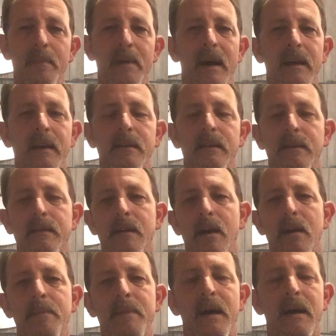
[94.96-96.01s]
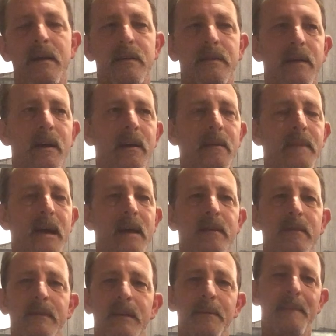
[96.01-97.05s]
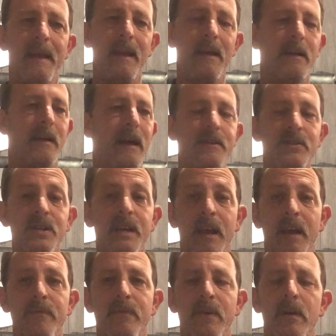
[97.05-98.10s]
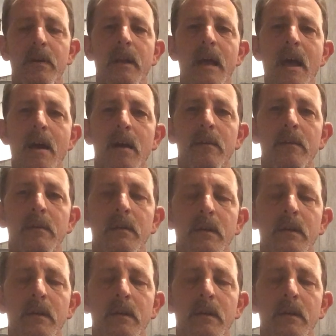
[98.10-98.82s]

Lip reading: about it, and I thought about it, and thought about it. And I was like, man, I just can't figure it out.